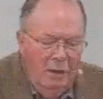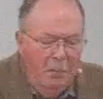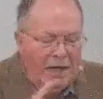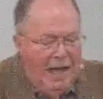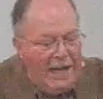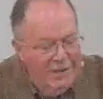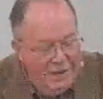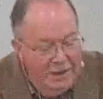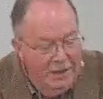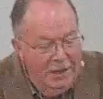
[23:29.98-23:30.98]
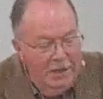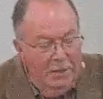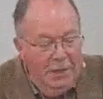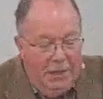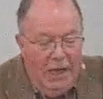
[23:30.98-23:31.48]
But I say to
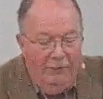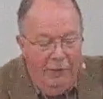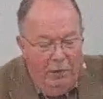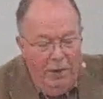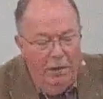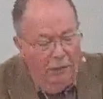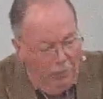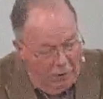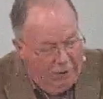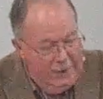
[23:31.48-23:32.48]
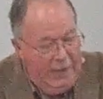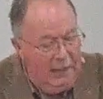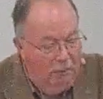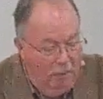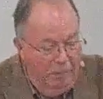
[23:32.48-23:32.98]
you that everyone who looks at
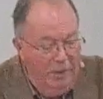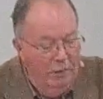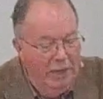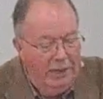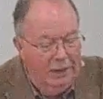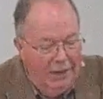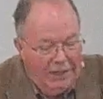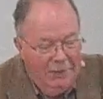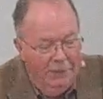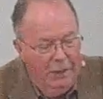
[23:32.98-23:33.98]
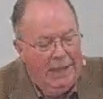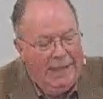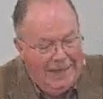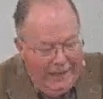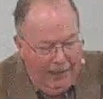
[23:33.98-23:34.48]
a woman with lustful
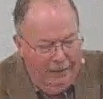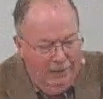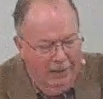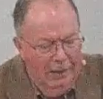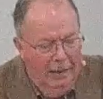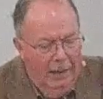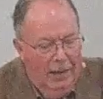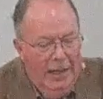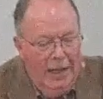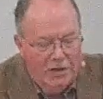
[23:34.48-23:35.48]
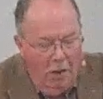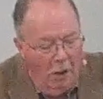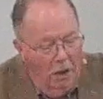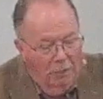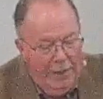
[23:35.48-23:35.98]
intent has
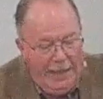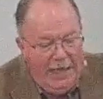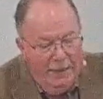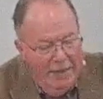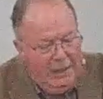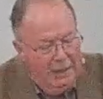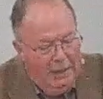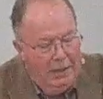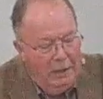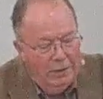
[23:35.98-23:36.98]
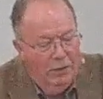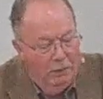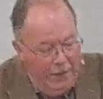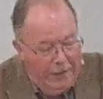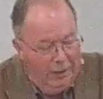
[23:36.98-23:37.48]
already committed adultery
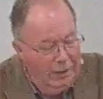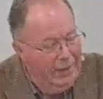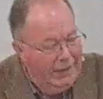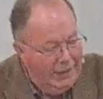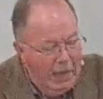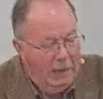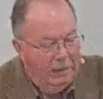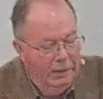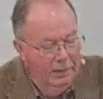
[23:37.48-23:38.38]
with her in his heart.